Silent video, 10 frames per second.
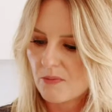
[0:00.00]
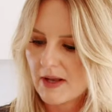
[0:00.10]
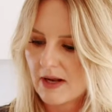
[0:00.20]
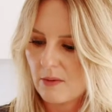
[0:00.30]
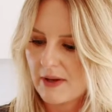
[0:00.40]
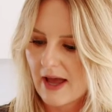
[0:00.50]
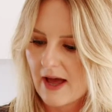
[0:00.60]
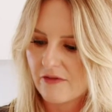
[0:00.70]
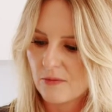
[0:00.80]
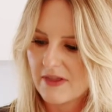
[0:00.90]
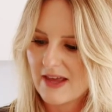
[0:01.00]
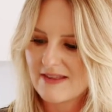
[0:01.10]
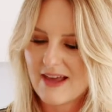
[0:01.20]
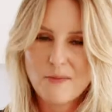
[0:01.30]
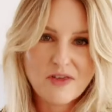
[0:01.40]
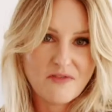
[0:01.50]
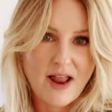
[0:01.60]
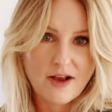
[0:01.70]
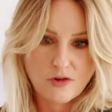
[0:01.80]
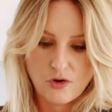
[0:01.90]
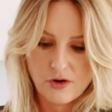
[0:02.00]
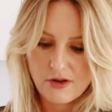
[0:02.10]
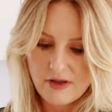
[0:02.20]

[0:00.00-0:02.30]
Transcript: be a little bit careful with it. Same with flax oil